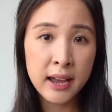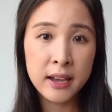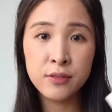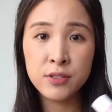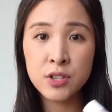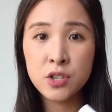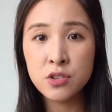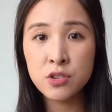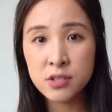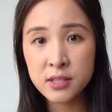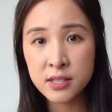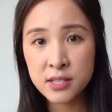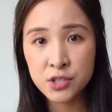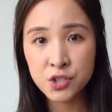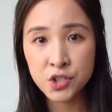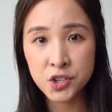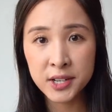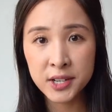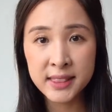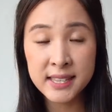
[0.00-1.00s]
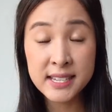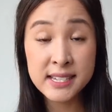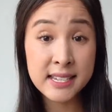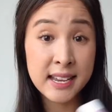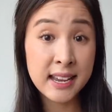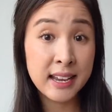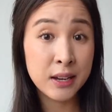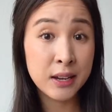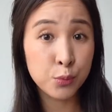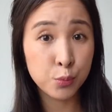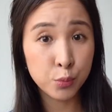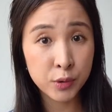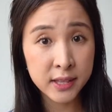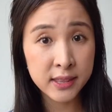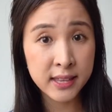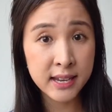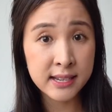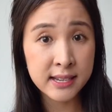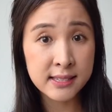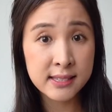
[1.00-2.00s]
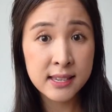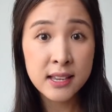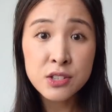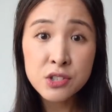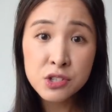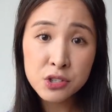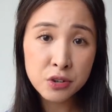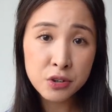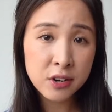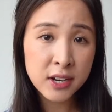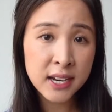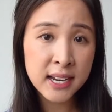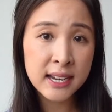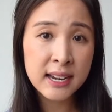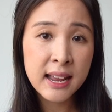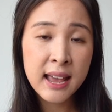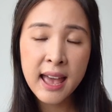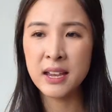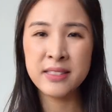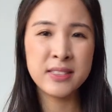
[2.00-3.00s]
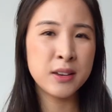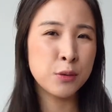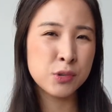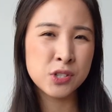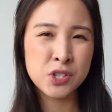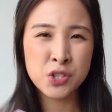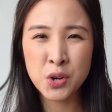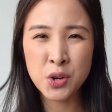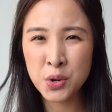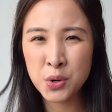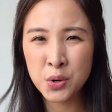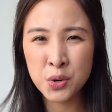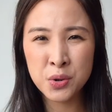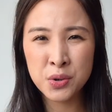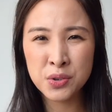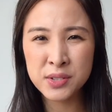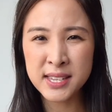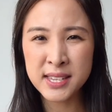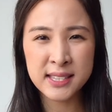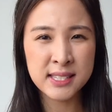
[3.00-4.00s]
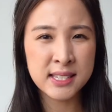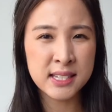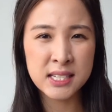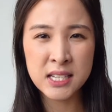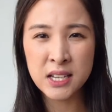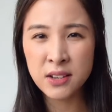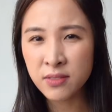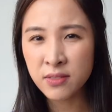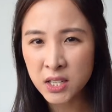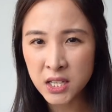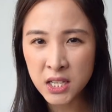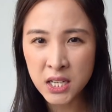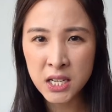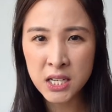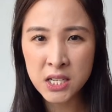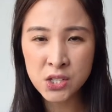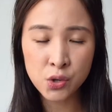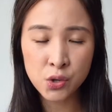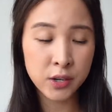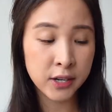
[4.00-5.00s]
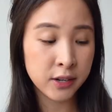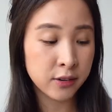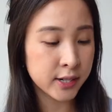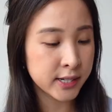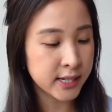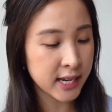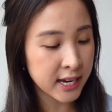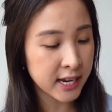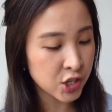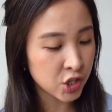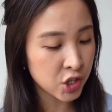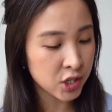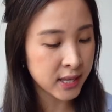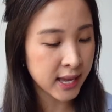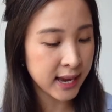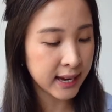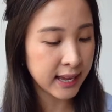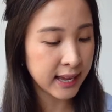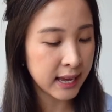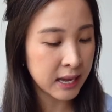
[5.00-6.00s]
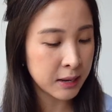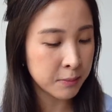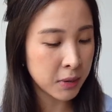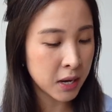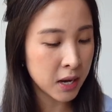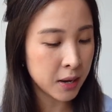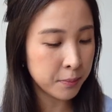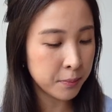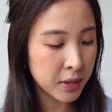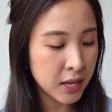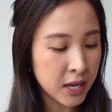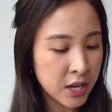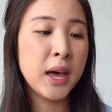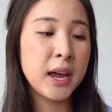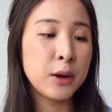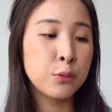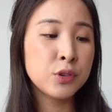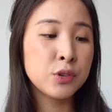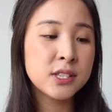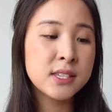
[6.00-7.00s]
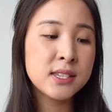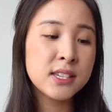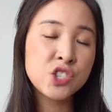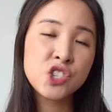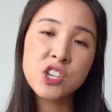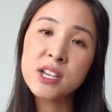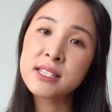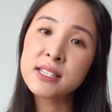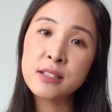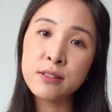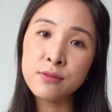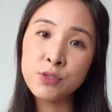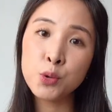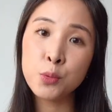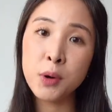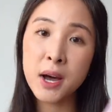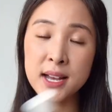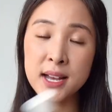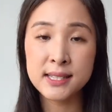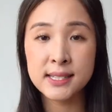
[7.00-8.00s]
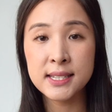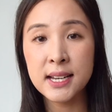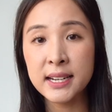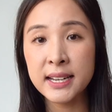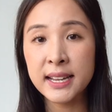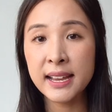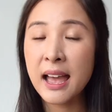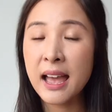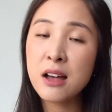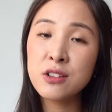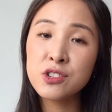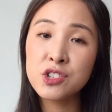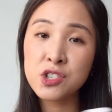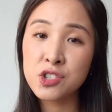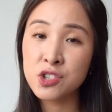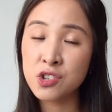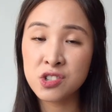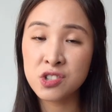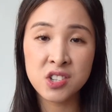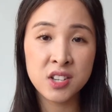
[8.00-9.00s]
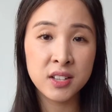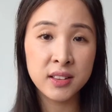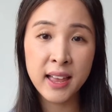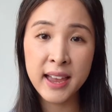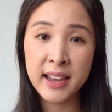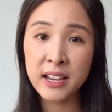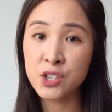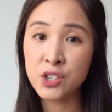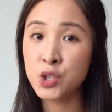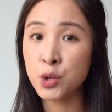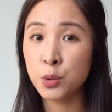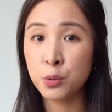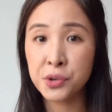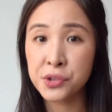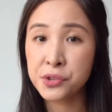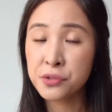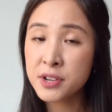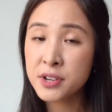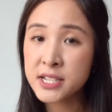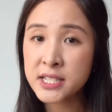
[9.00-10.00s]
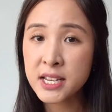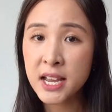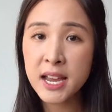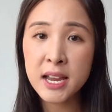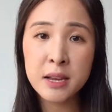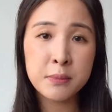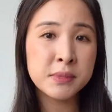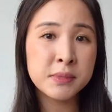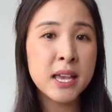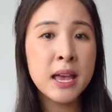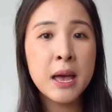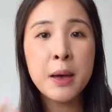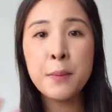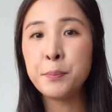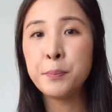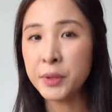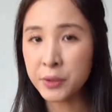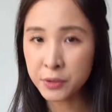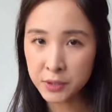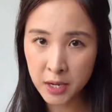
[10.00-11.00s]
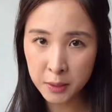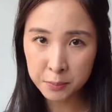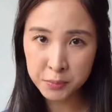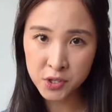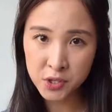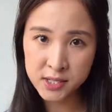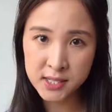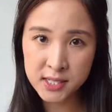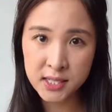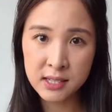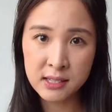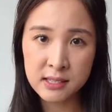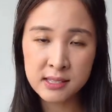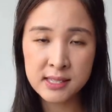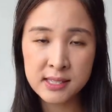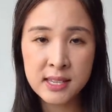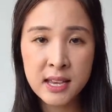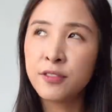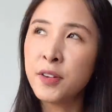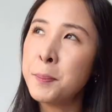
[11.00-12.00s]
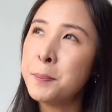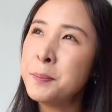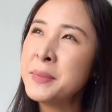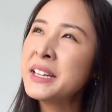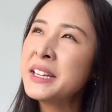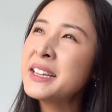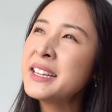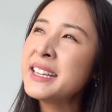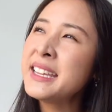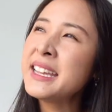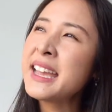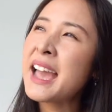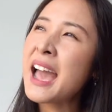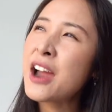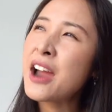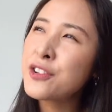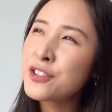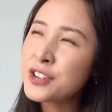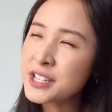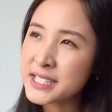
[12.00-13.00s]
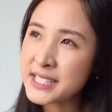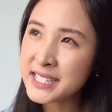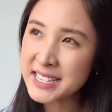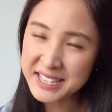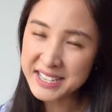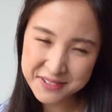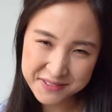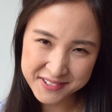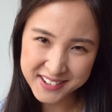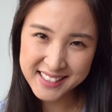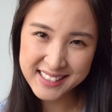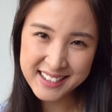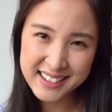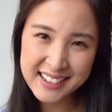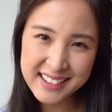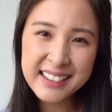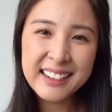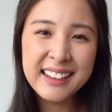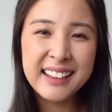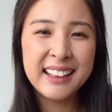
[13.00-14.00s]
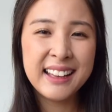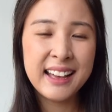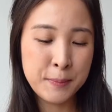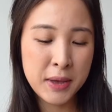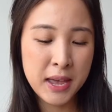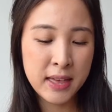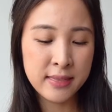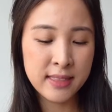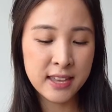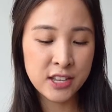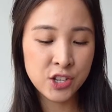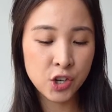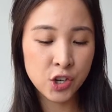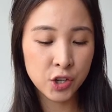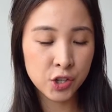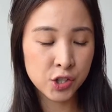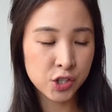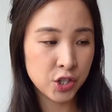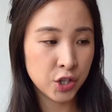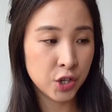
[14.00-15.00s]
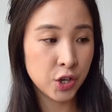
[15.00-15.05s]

I even used this during the day with a sunscreen and there was no sensitivities or irritation that came up. I would suggest if you are starting out, just use it like two or three times, build up your skin's familiarity with it, and then you're good to